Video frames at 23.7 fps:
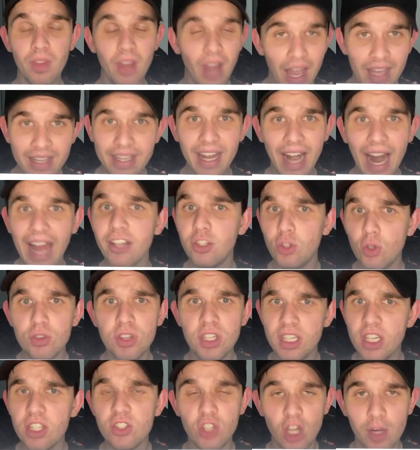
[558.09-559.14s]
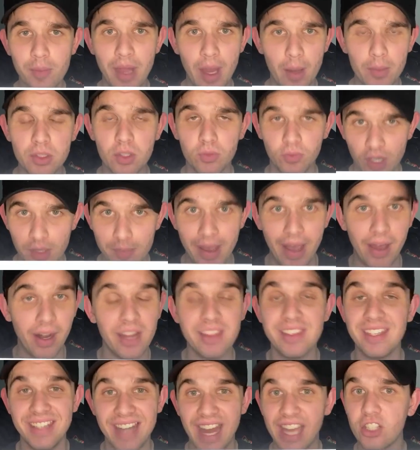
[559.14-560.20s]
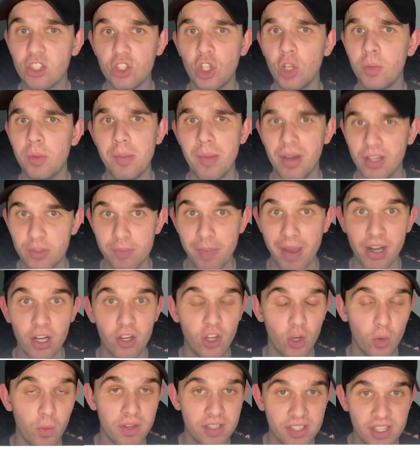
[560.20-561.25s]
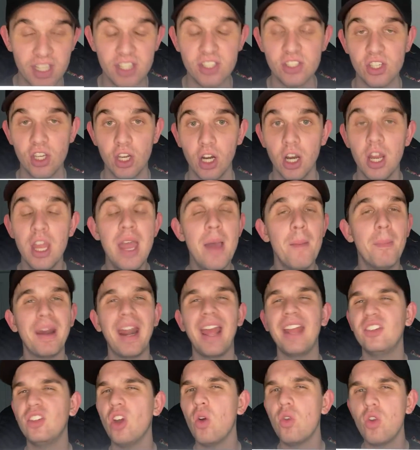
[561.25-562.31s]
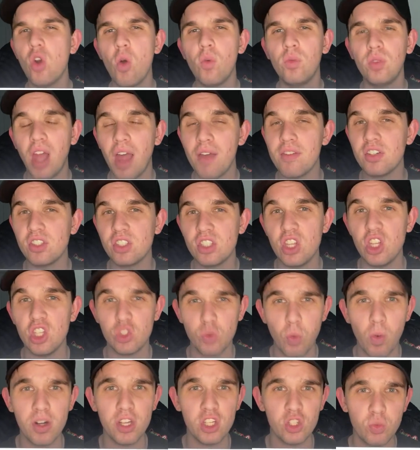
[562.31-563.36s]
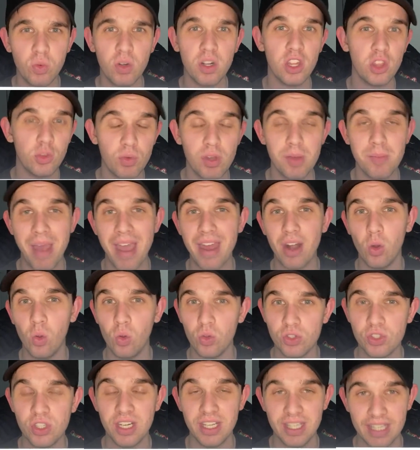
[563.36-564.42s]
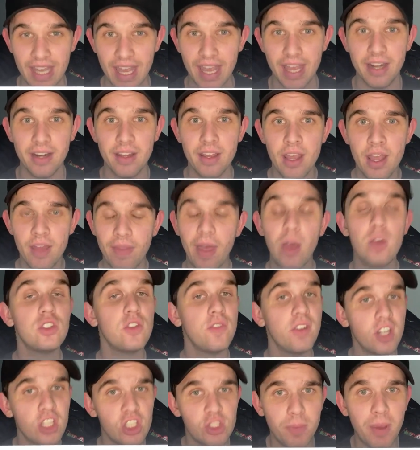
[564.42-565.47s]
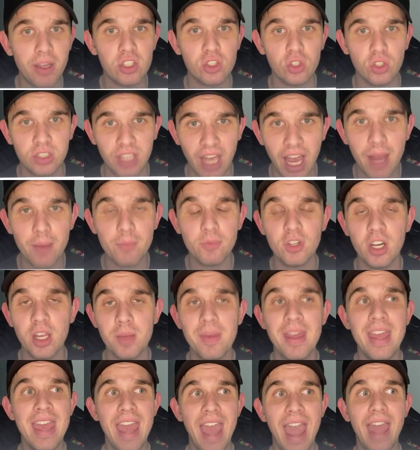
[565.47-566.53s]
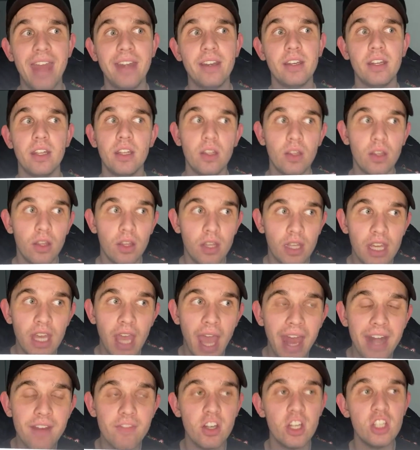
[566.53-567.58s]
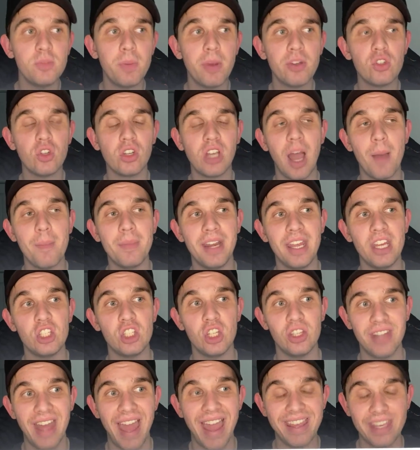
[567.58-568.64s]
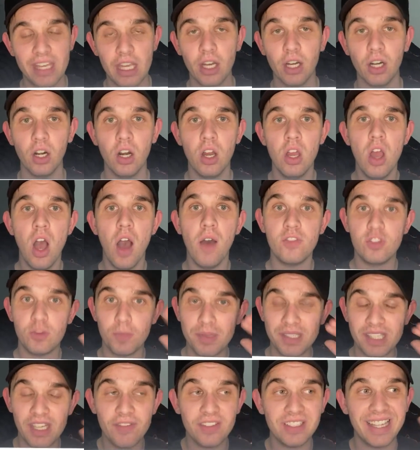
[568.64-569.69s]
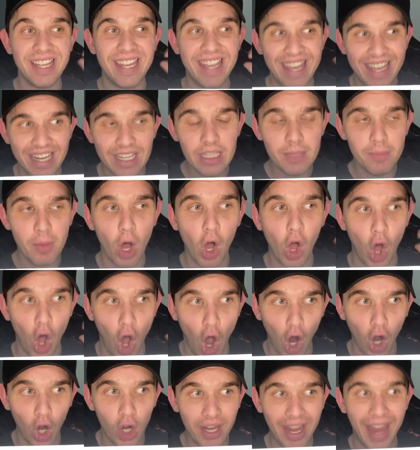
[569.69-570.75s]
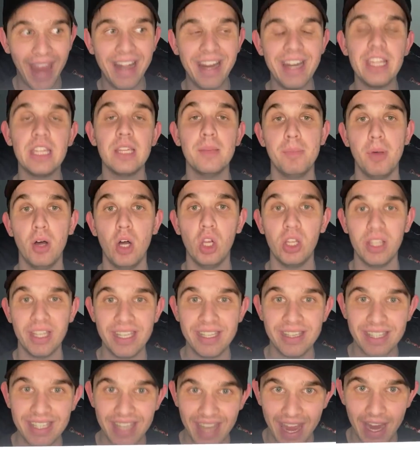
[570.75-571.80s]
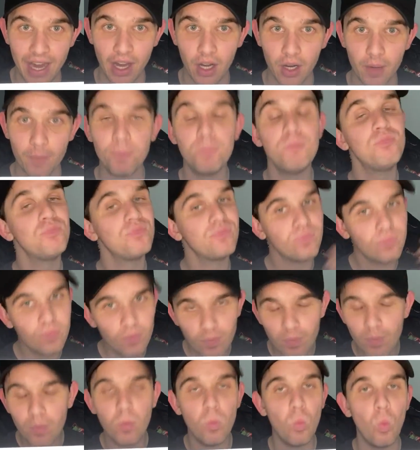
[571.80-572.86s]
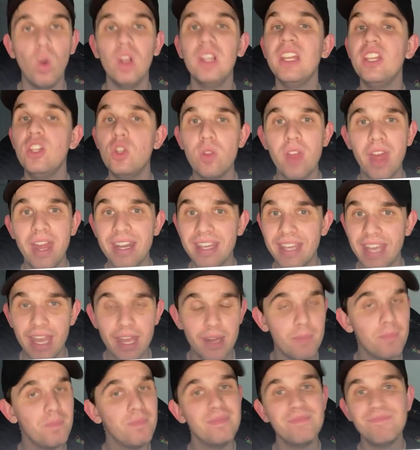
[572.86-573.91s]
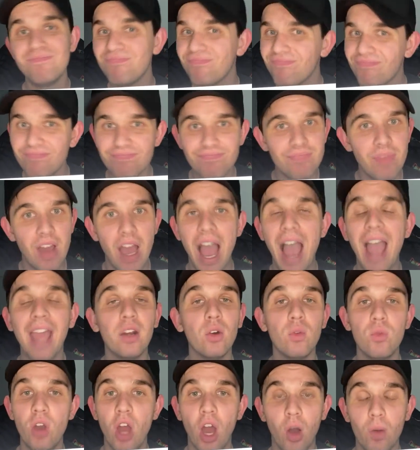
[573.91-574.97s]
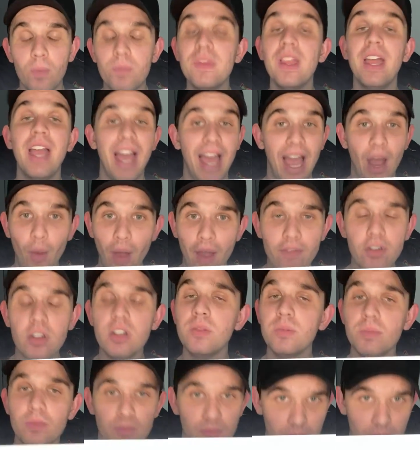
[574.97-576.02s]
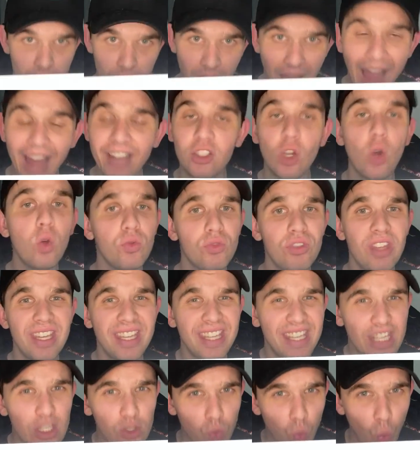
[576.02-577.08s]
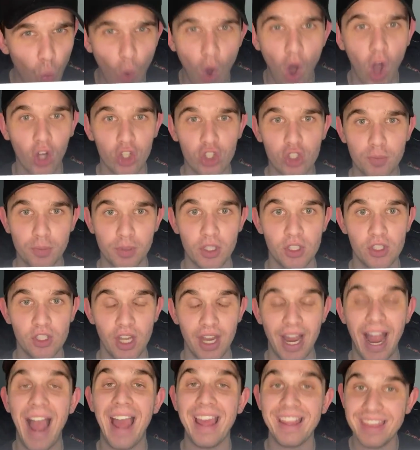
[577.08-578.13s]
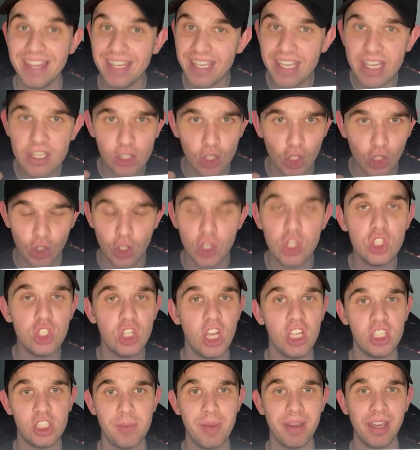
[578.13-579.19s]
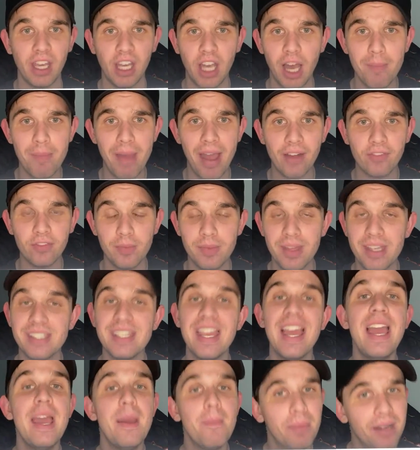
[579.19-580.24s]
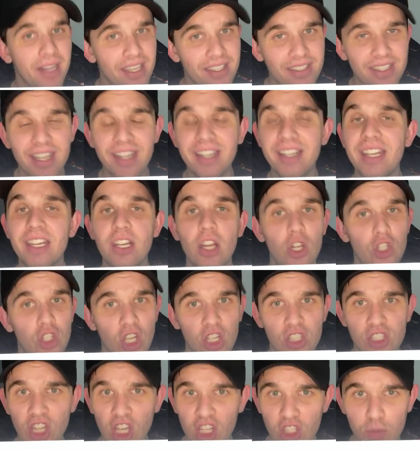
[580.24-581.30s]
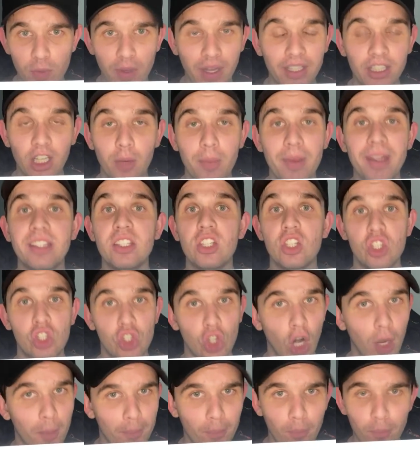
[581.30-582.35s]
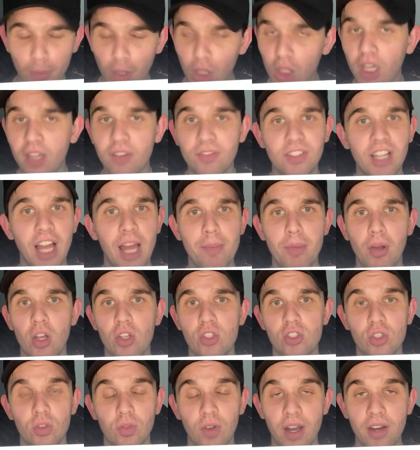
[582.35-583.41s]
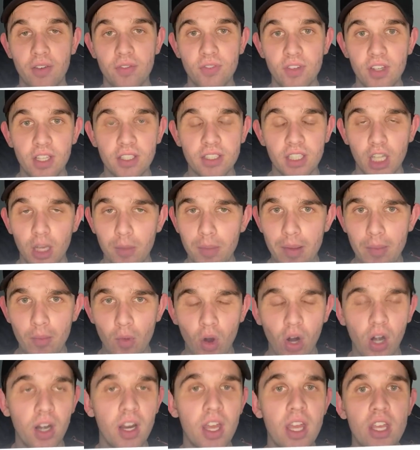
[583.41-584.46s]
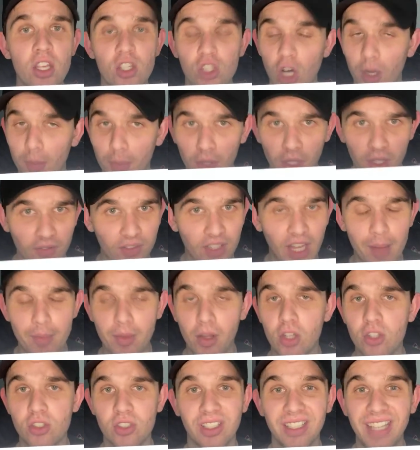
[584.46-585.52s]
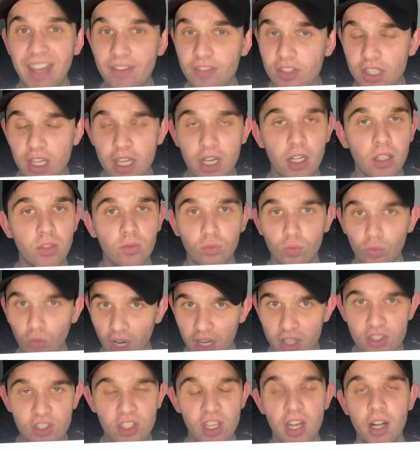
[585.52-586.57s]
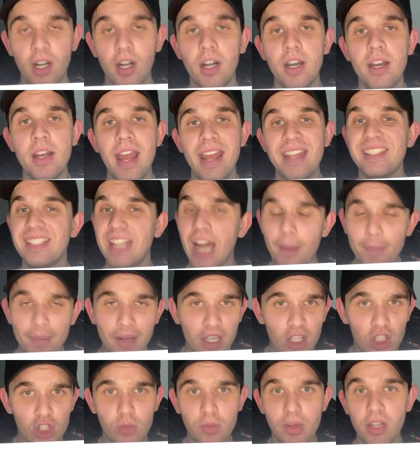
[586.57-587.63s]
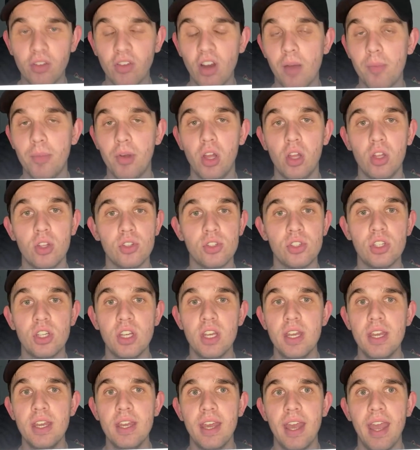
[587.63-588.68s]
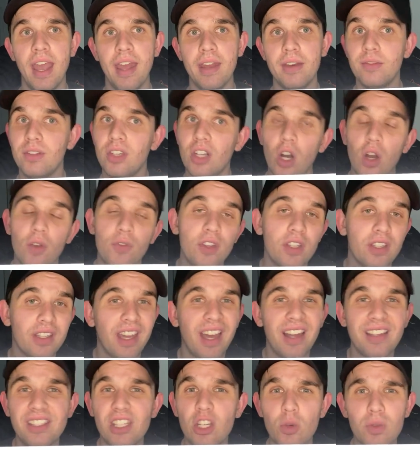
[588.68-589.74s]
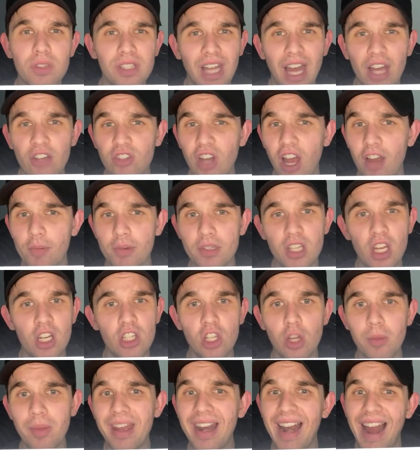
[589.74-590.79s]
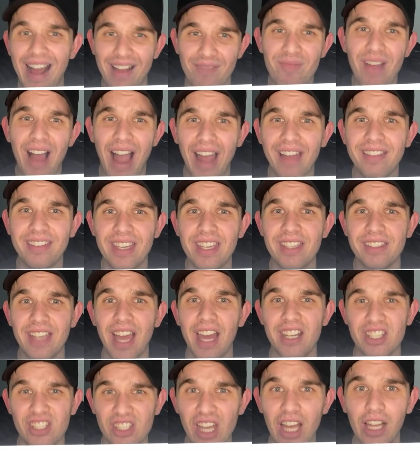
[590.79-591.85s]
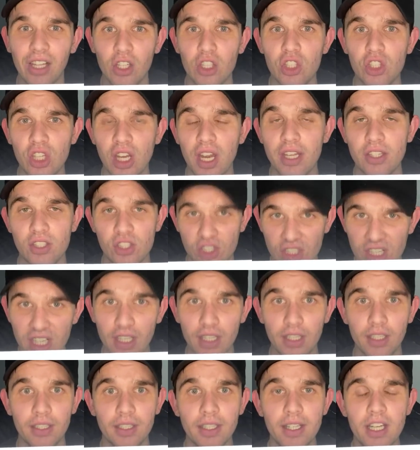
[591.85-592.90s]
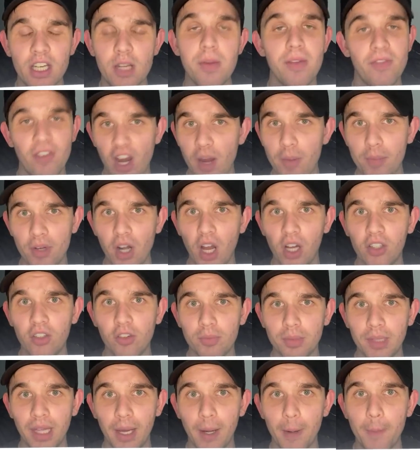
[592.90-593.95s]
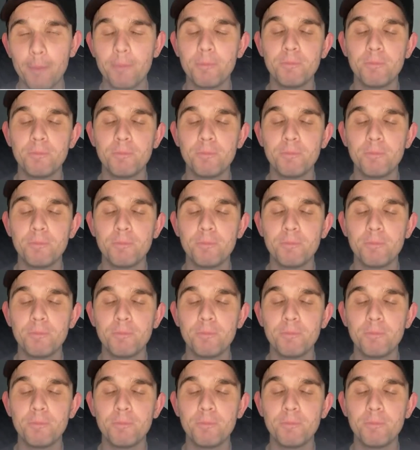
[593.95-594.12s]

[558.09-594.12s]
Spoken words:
Again, I do think he's going to be able to rebound. I think next year he'll be much better than he was this year, but I don't know if we'll ever see the 2023 Matt Olson again. That was a very special time for him, and he had a very special combination that year of specifically hitting the ball hard and hitting the ball in the air. Will he do that again? I don't know. However, I don't think he's washed per se. I think he has a good chance to make a comeback from this, but he's going to need to adjust that swing a little bit to start pulling fly balls to right field a little bit more, start pulling fly balls to left center, right center, stop hitting so many ground balls. And, if he cuts into his line drive percentage a little bit, I think he's got a solid chance still to be a very productive player.